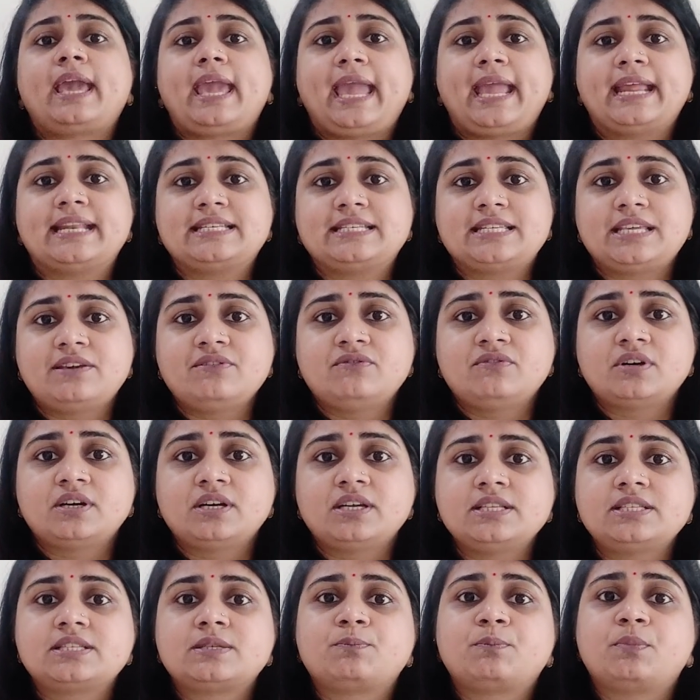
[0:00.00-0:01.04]
80
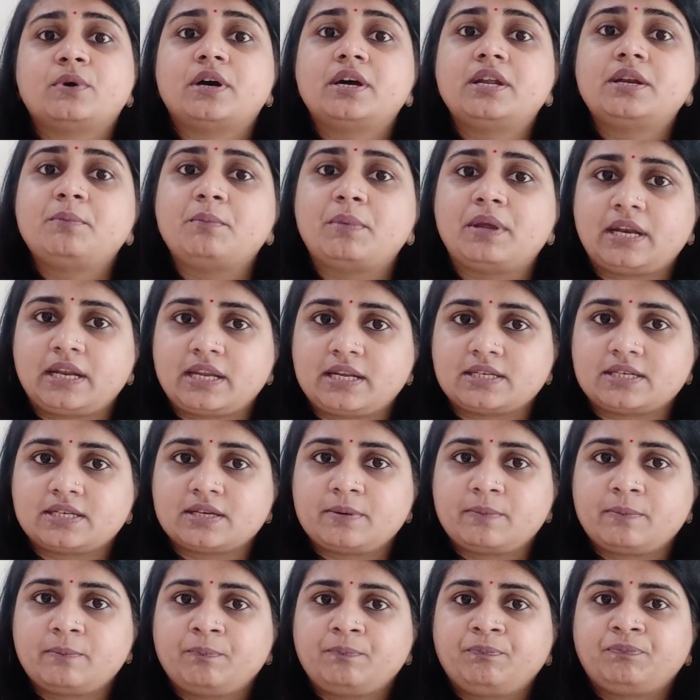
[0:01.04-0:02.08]
words per minute.